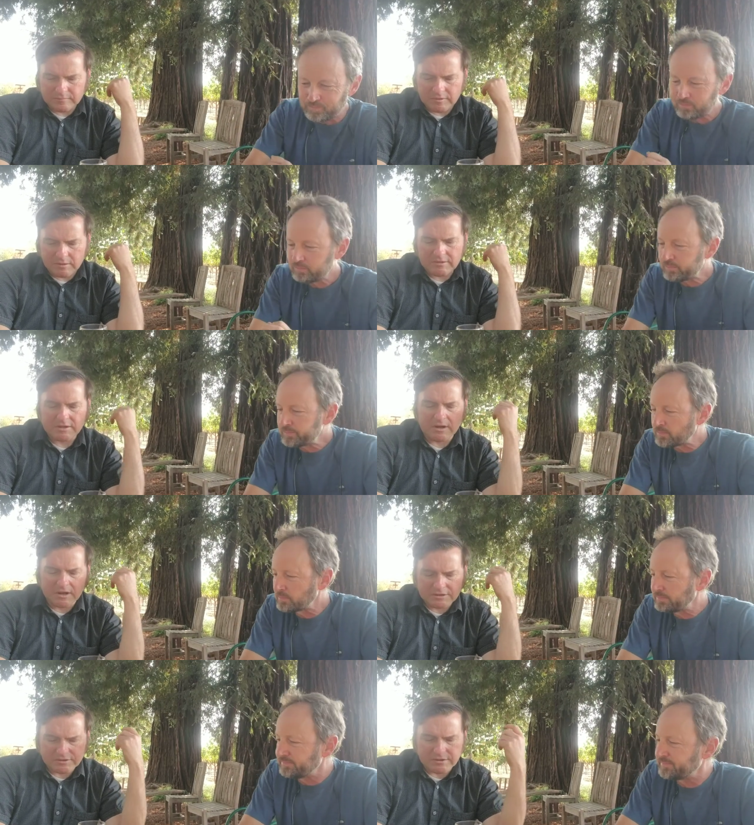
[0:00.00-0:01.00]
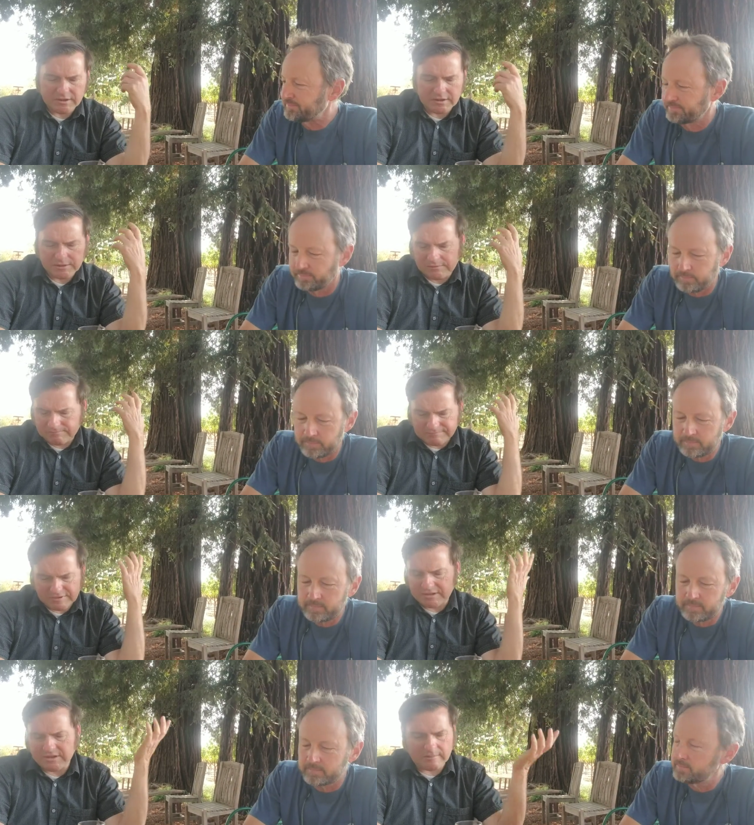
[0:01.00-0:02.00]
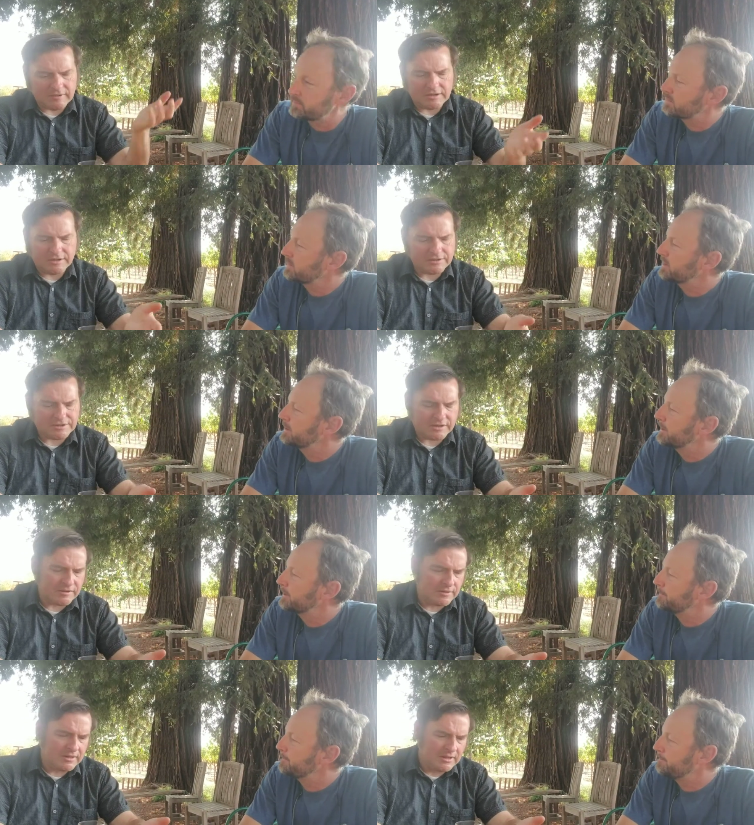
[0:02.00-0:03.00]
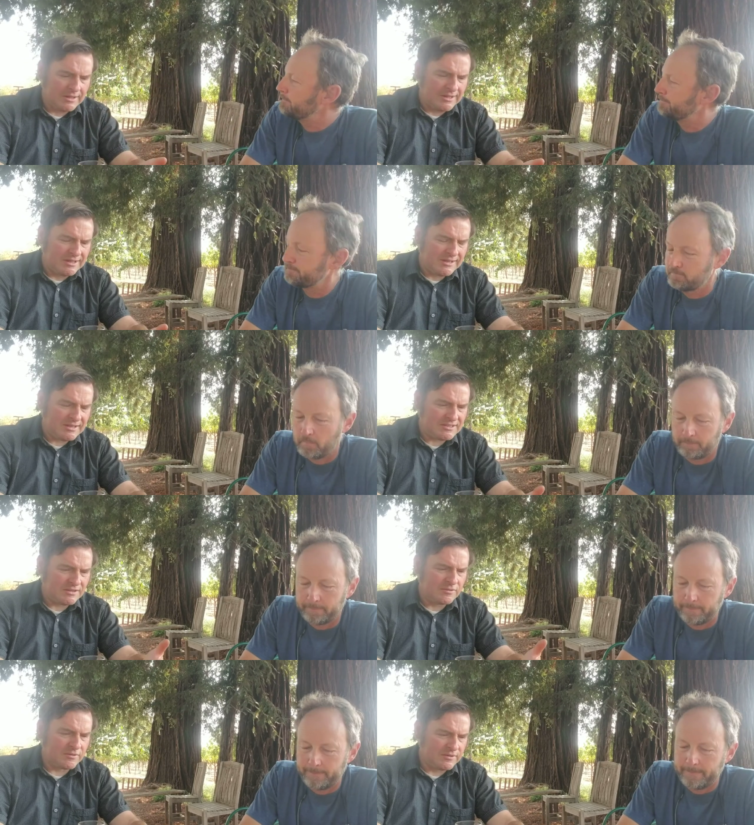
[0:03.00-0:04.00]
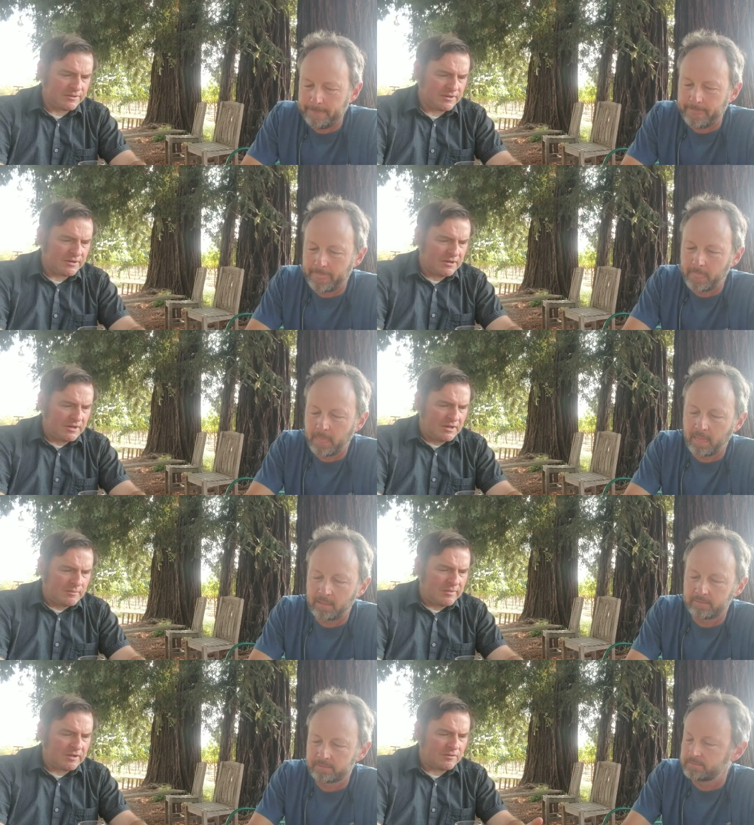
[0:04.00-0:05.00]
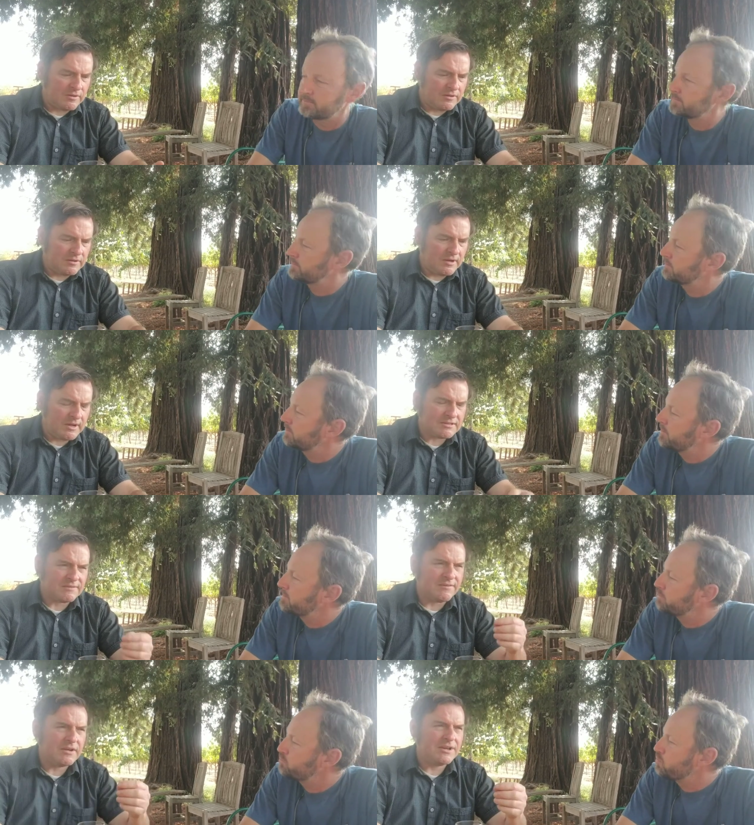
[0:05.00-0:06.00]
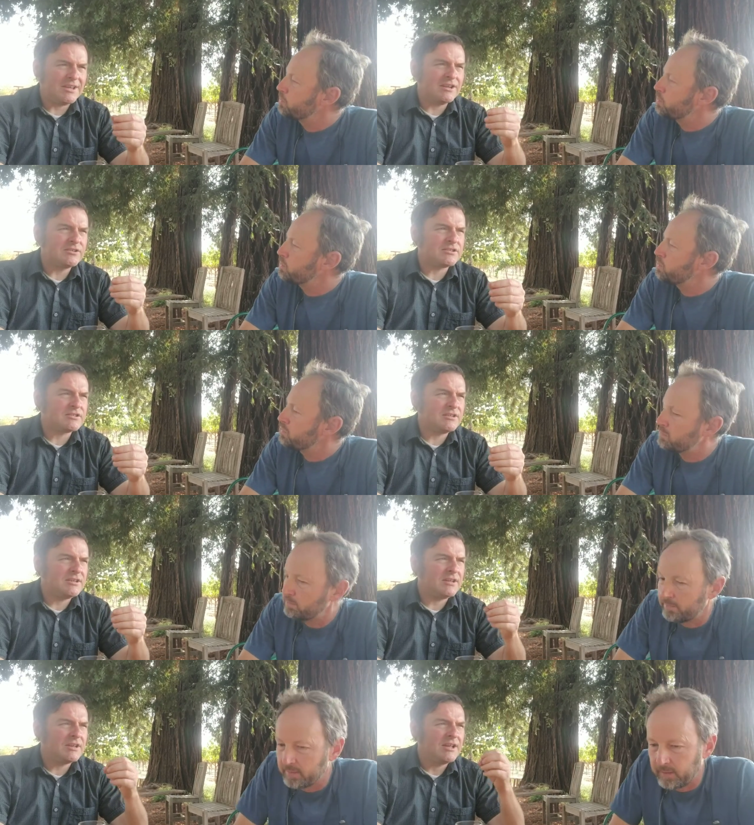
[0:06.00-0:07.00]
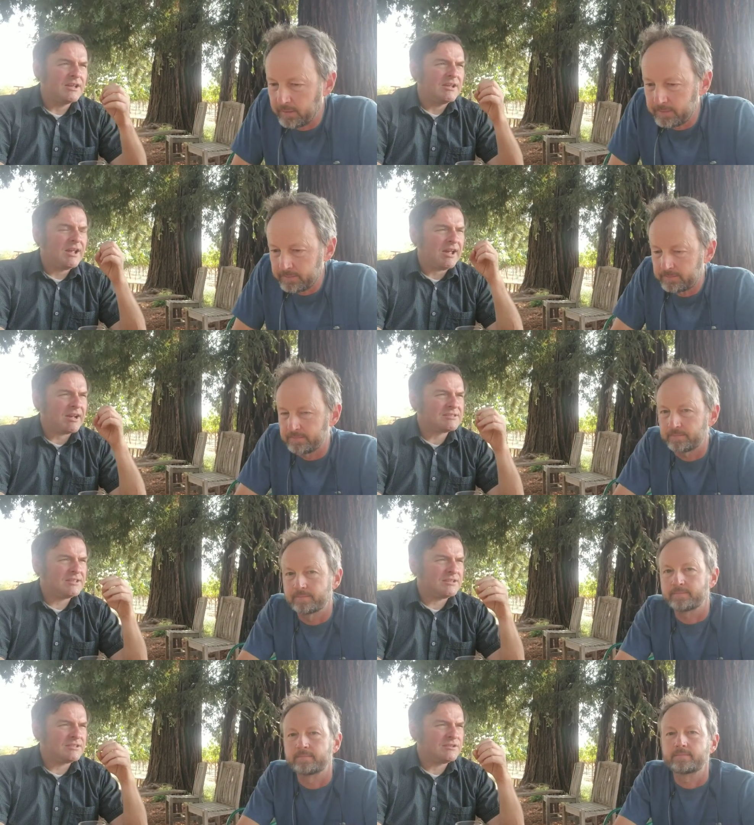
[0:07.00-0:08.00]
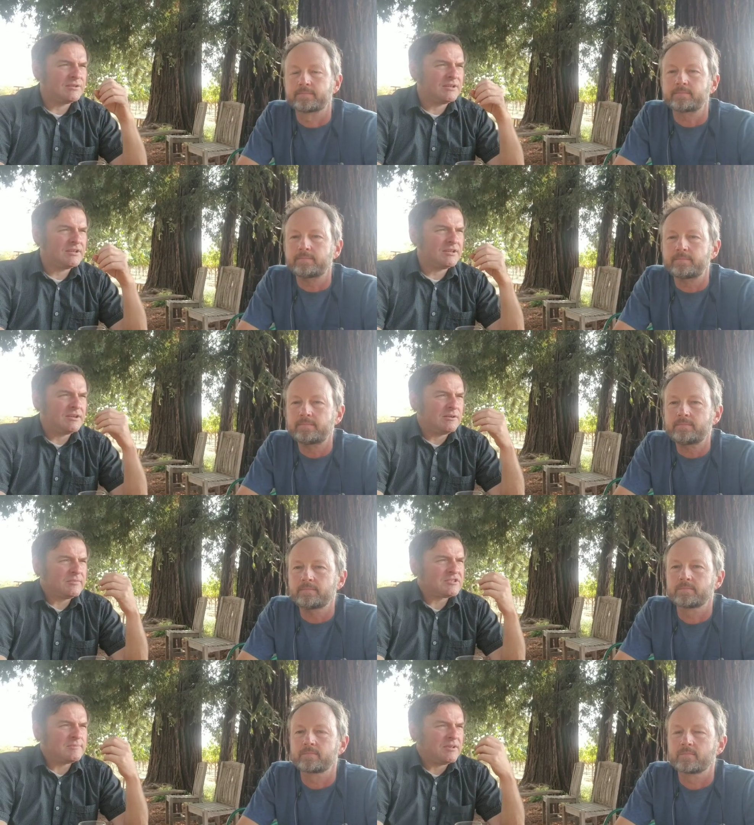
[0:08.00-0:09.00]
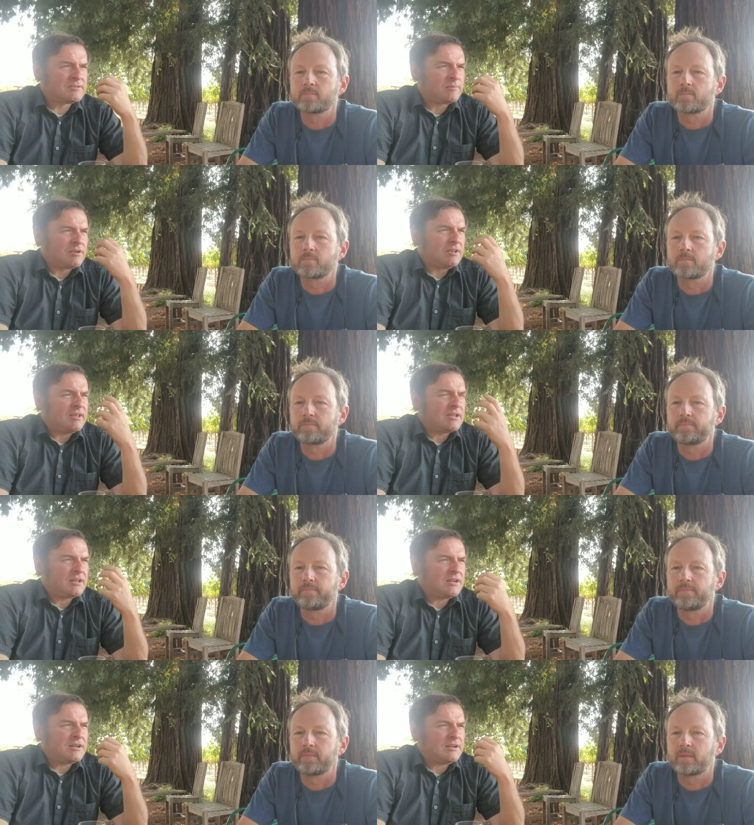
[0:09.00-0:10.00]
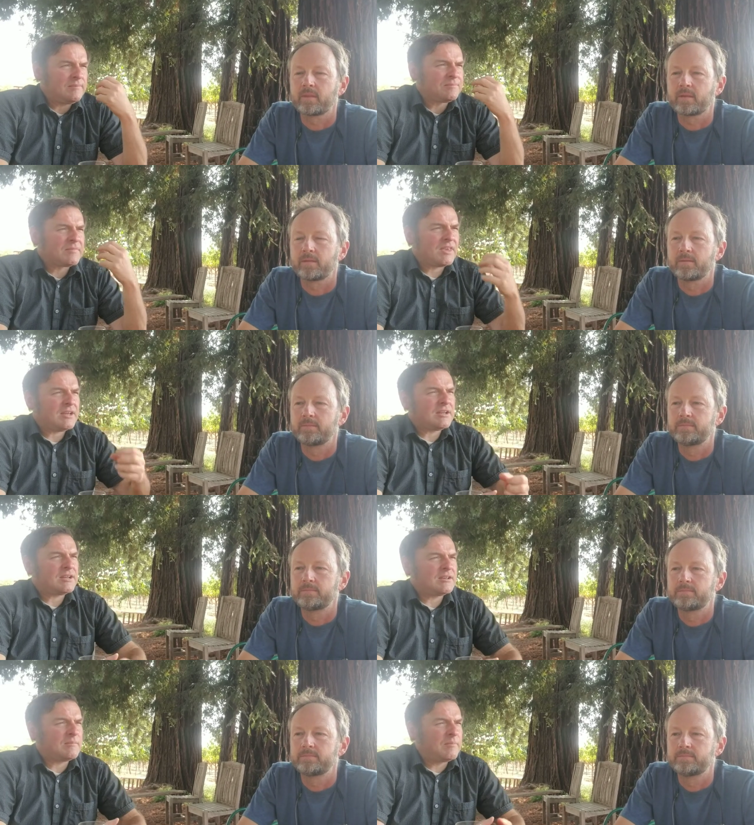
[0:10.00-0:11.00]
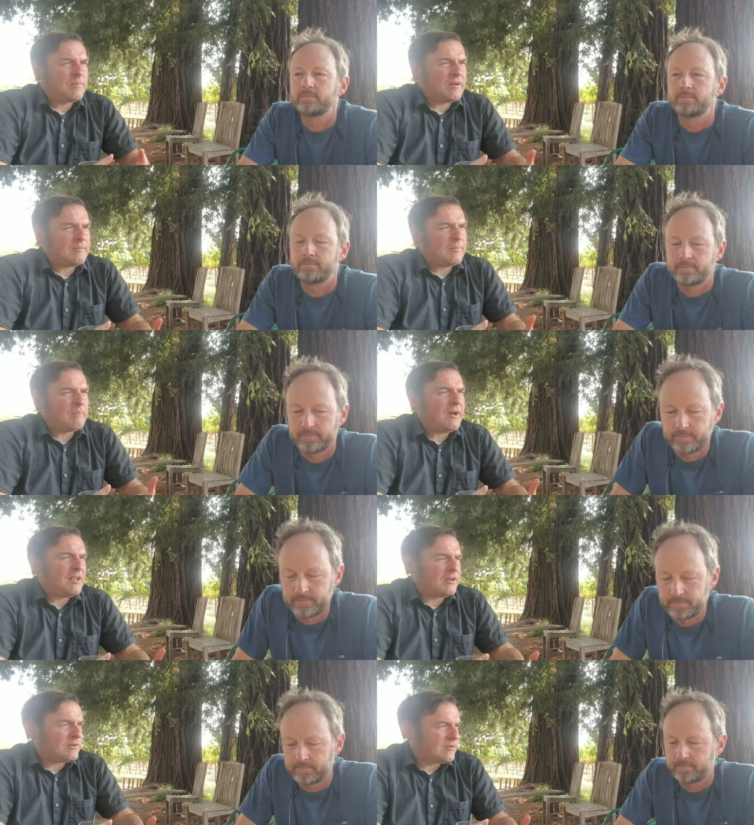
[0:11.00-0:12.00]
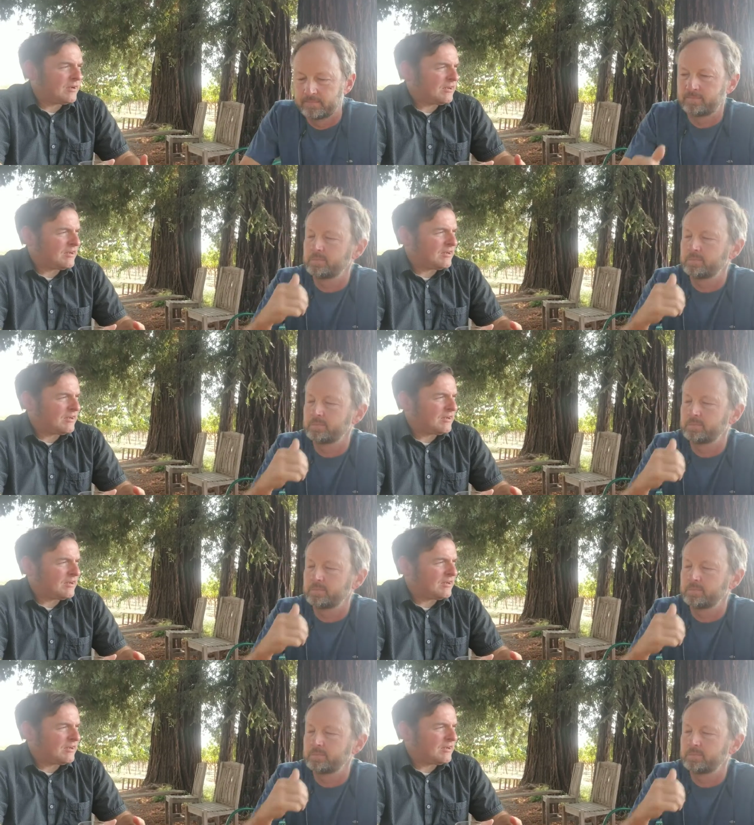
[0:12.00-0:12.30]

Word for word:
Speaker 1: when I went to Austria a number of years ago and tasting Gruner, but Gruner has a very interesting accent to it. It almost smells more like um, uh, a pomelo, um,